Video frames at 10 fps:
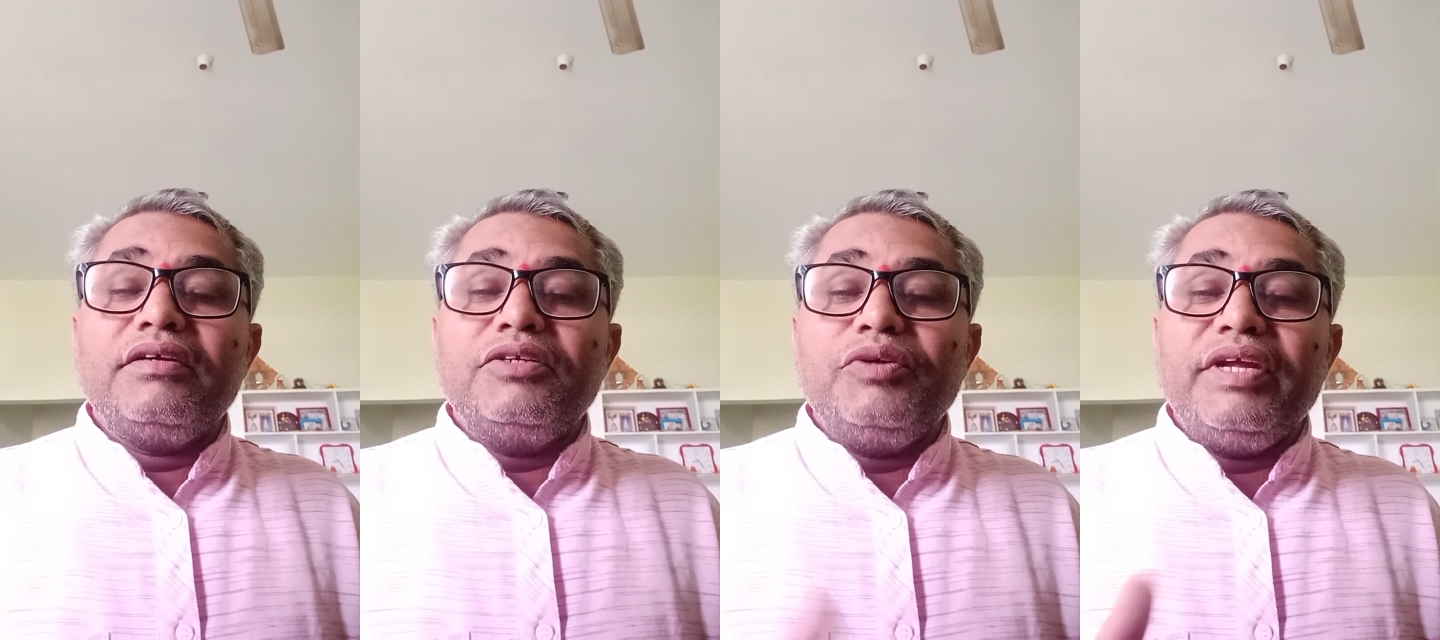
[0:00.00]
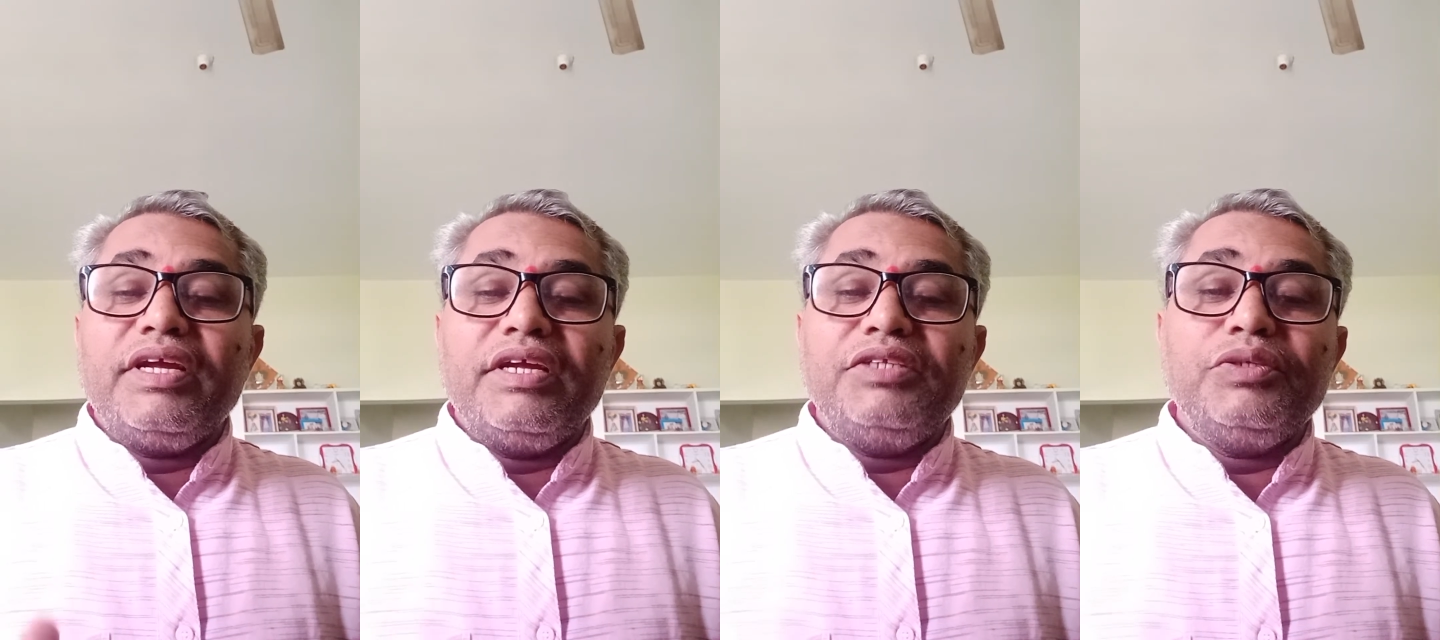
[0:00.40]

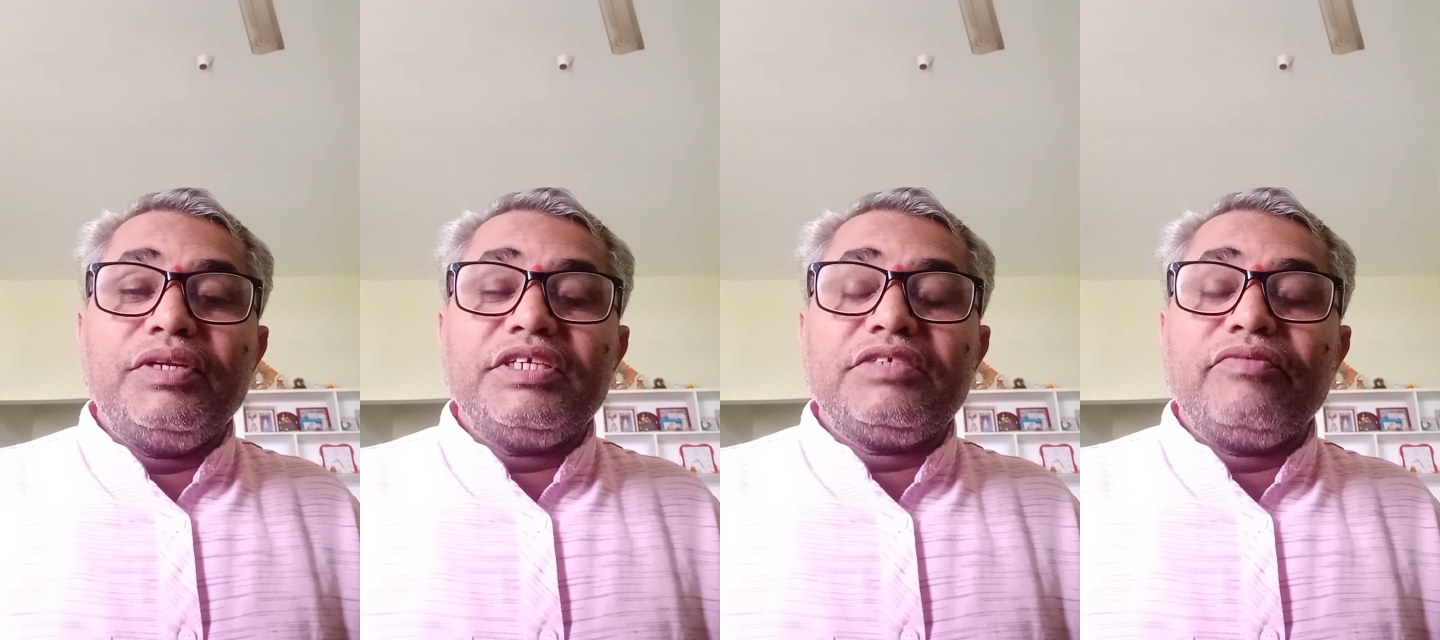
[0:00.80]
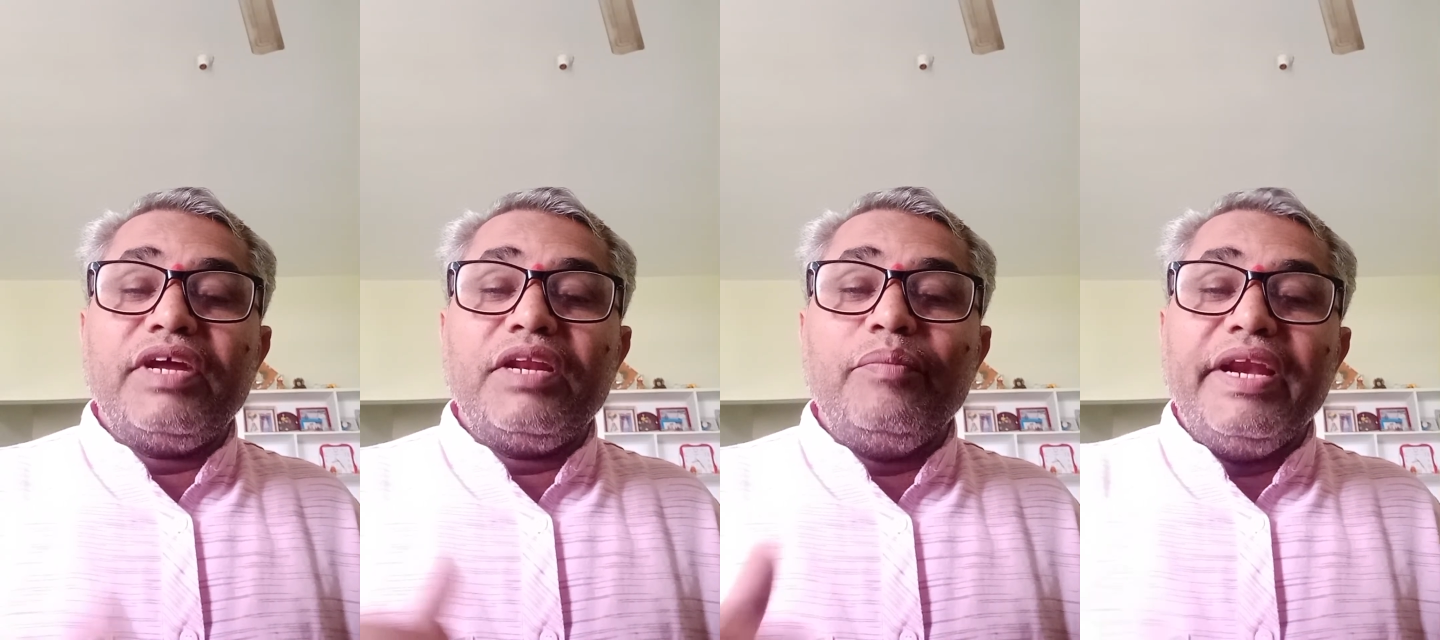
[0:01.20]
during injuries
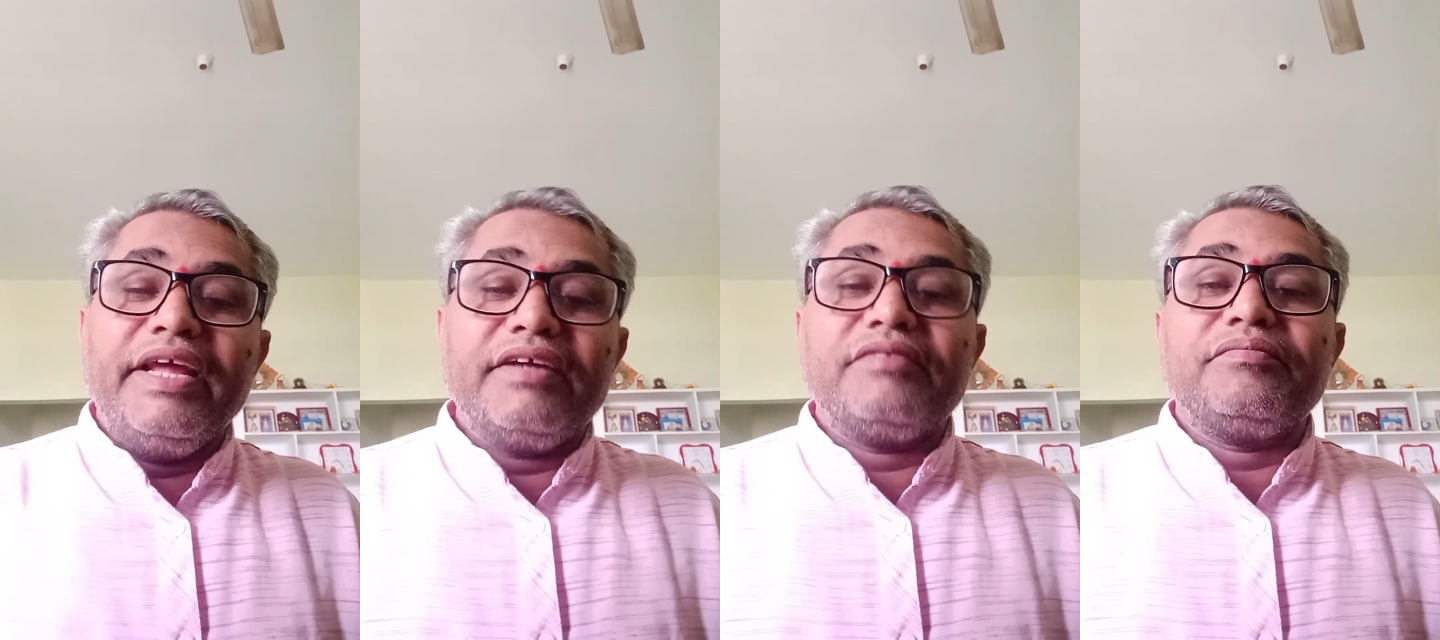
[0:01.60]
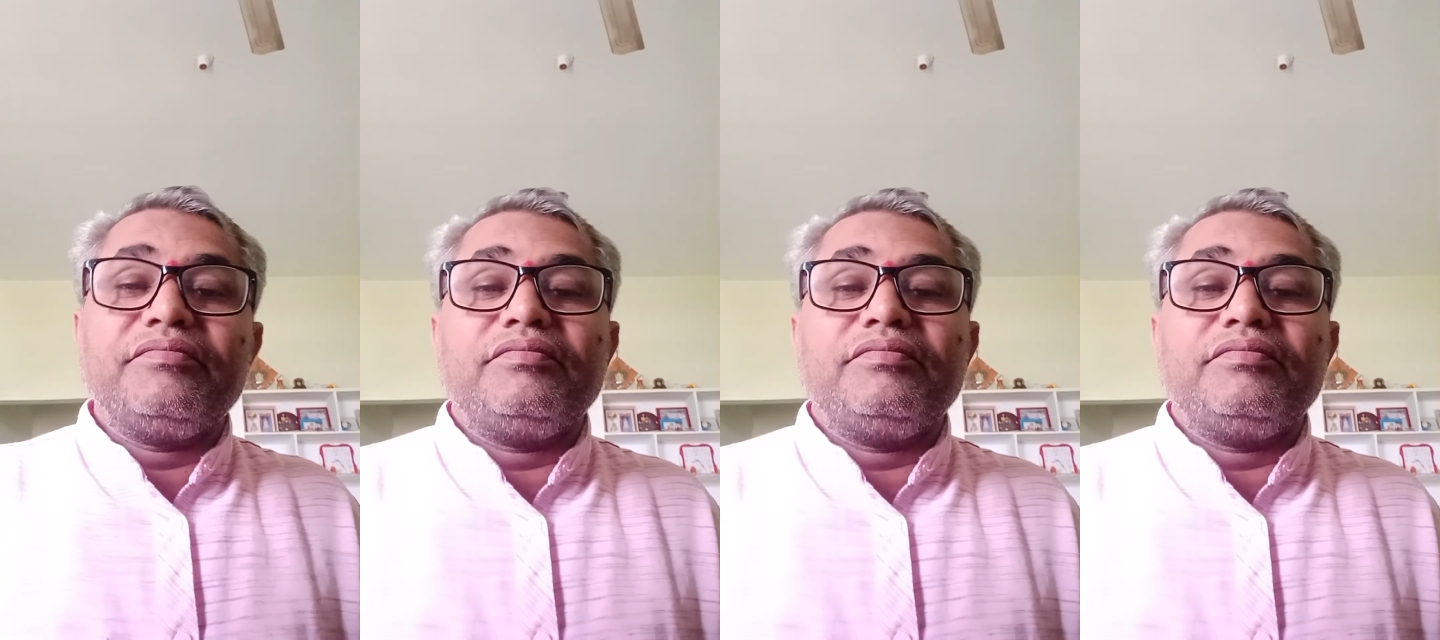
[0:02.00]
while bleeding.